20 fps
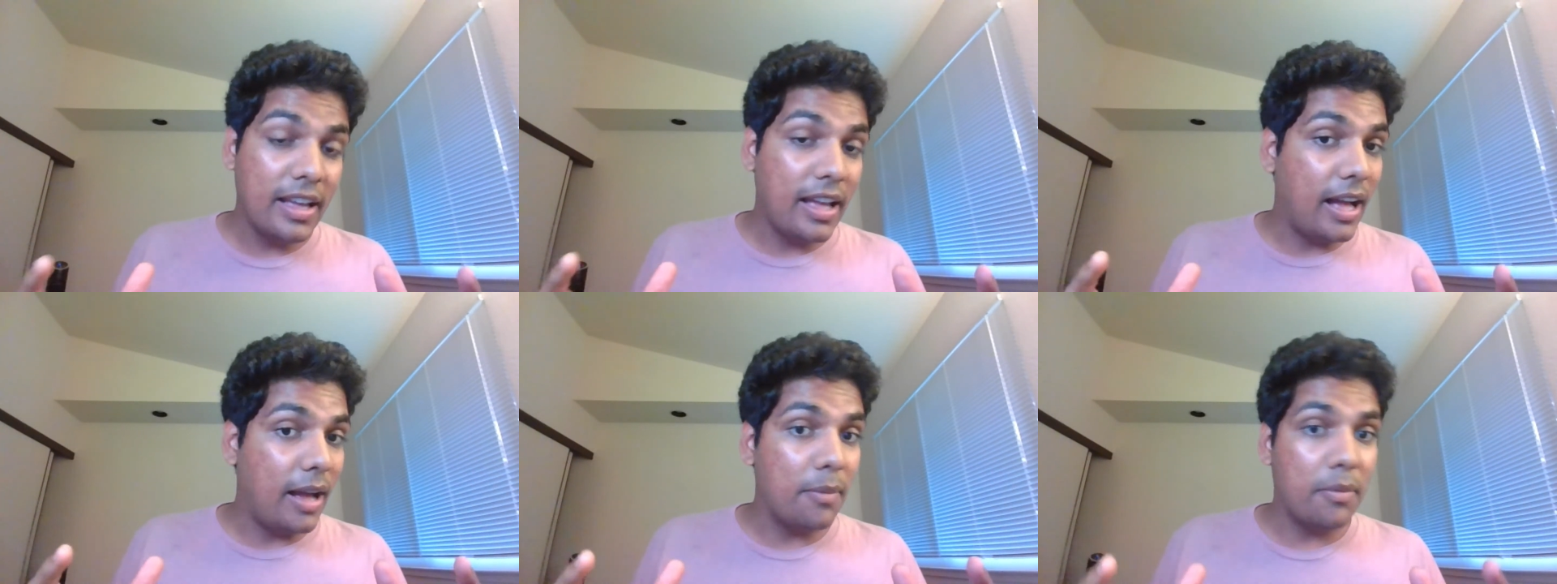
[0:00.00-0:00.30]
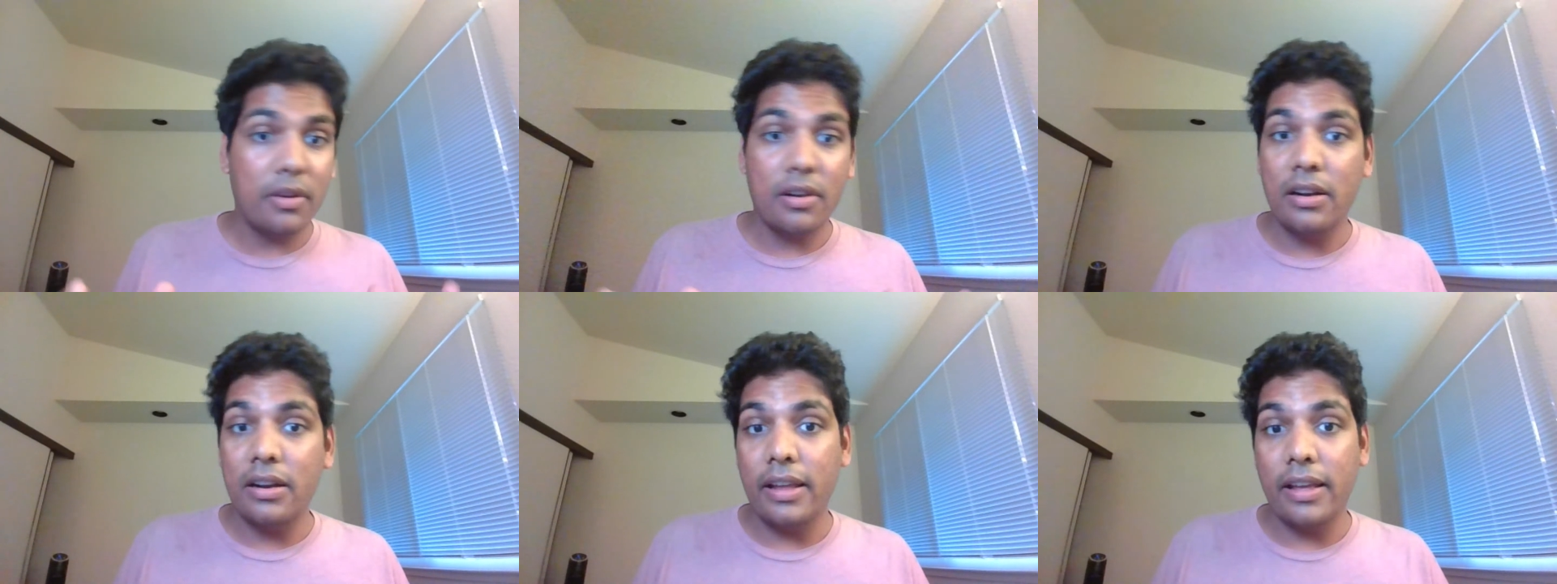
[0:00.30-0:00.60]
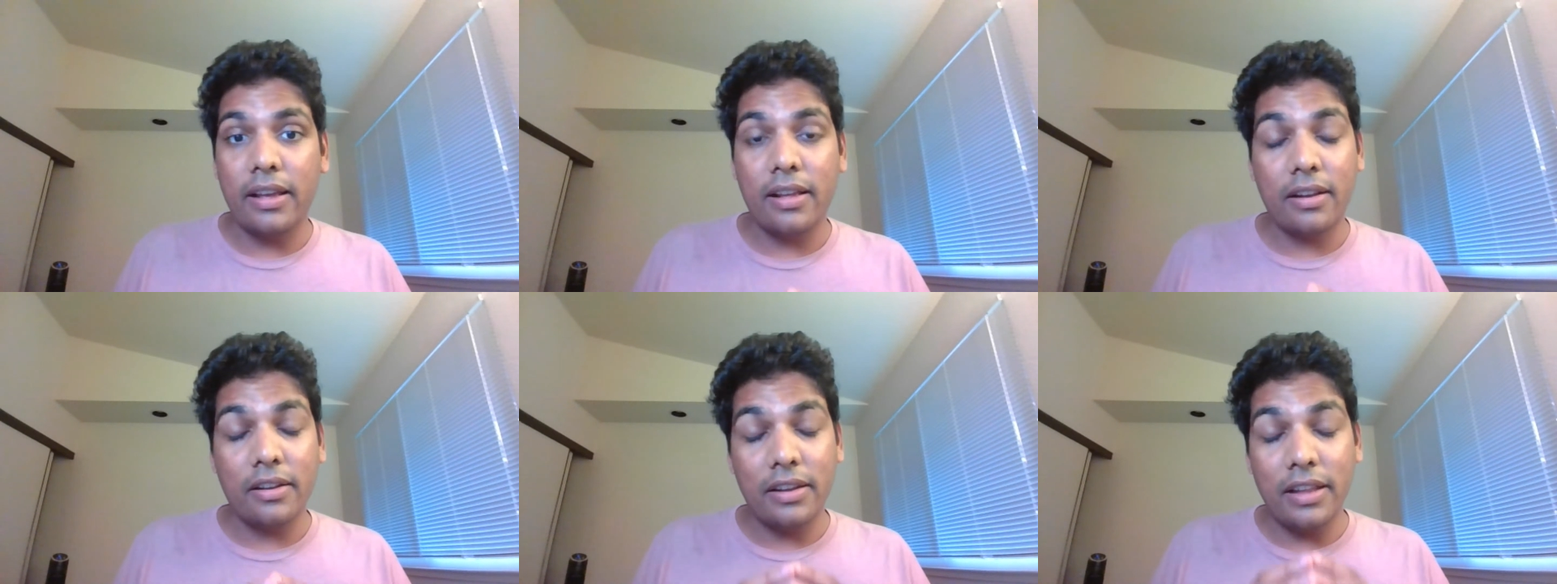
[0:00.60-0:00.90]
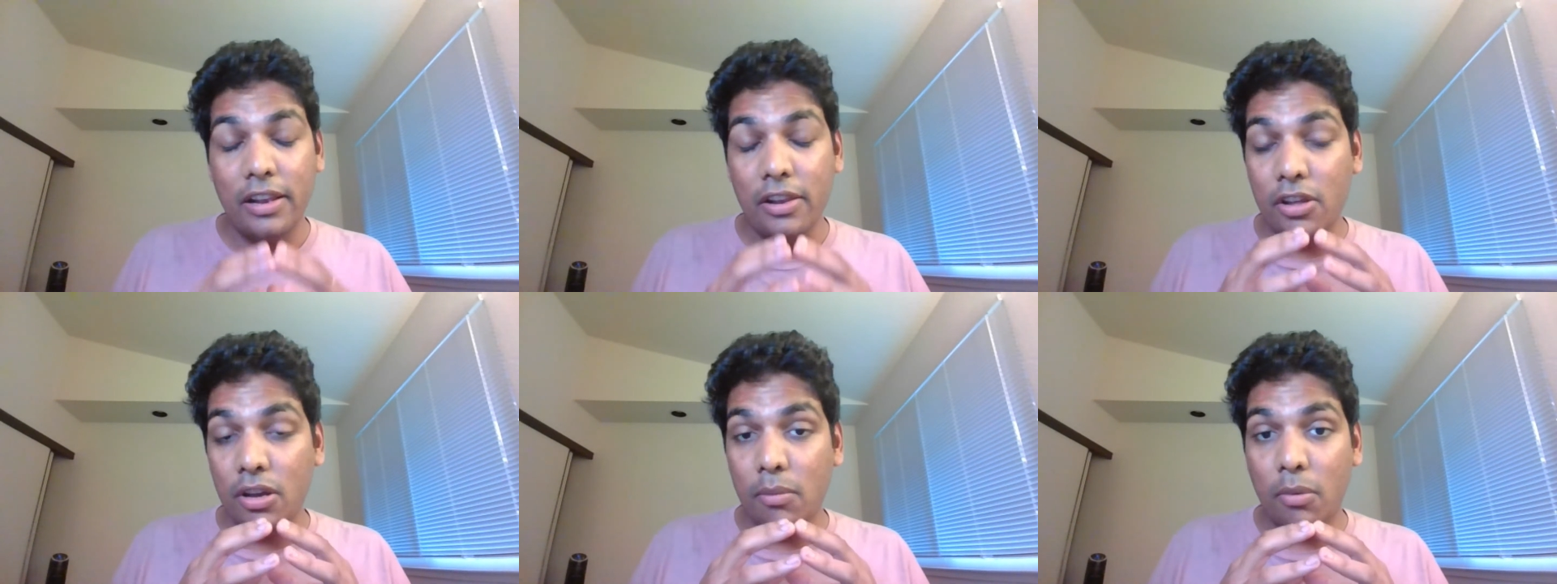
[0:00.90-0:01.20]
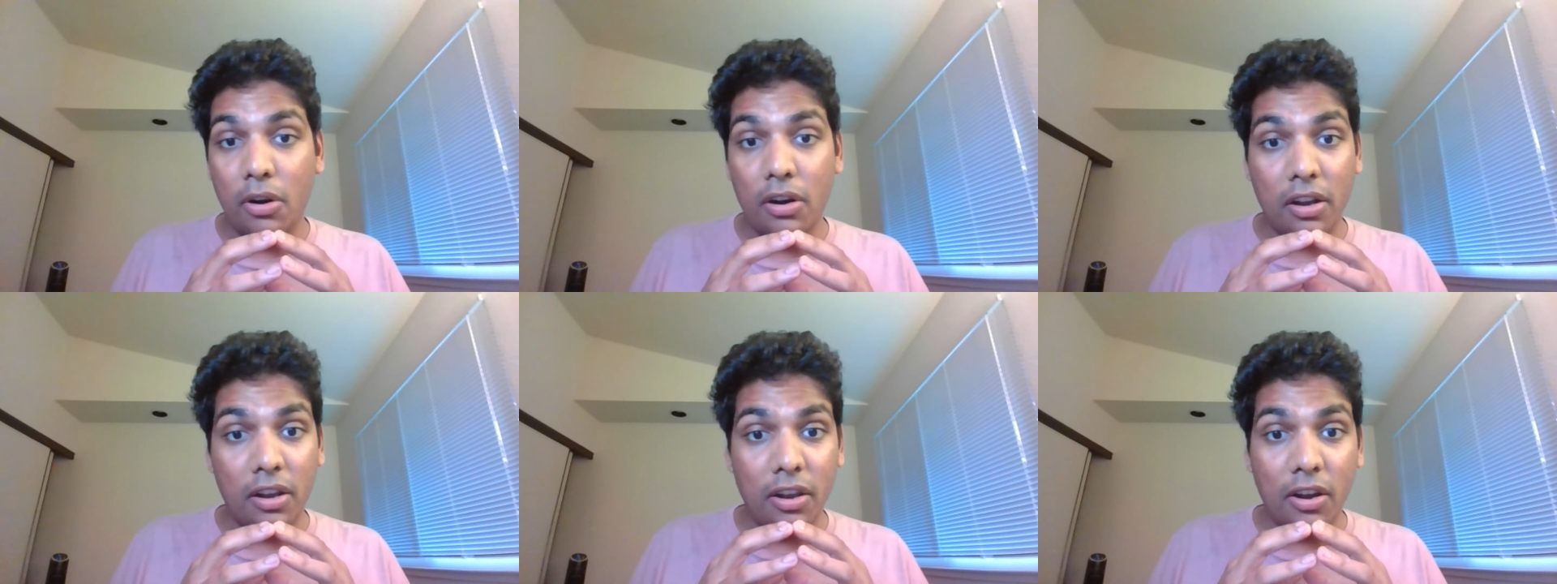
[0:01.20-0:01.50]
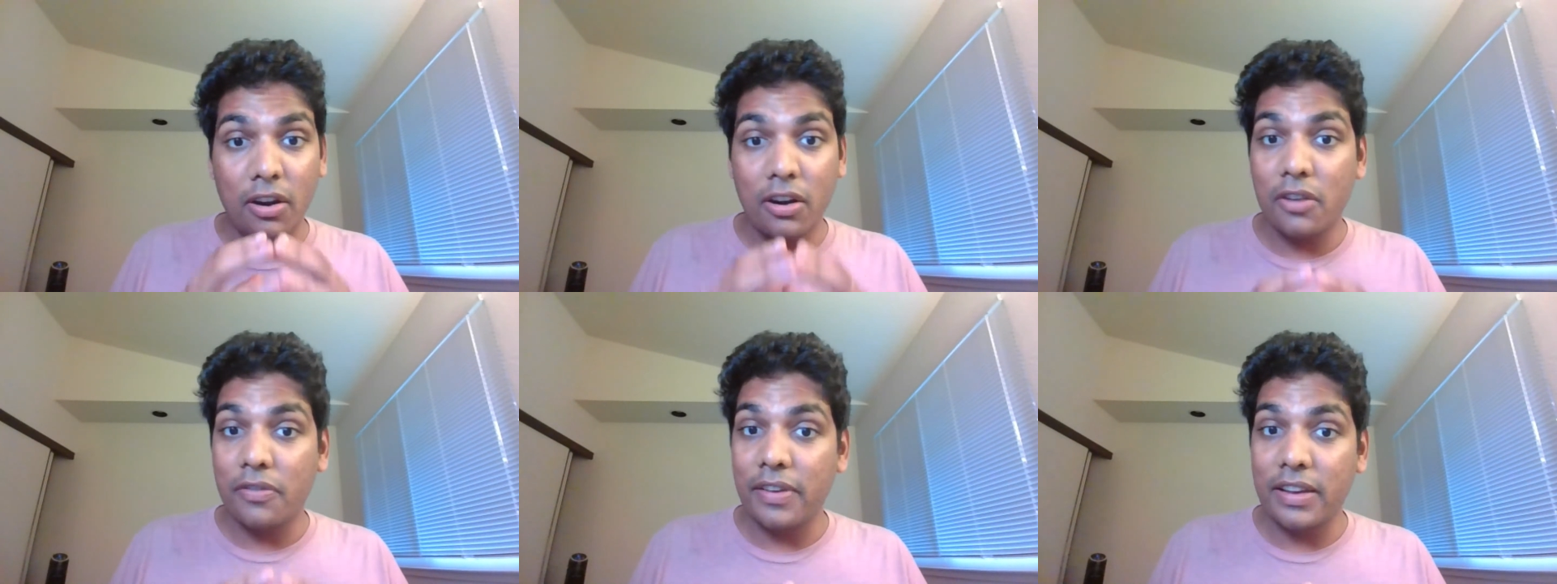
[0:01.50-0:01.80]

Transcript: I'm going to tell you about a lot of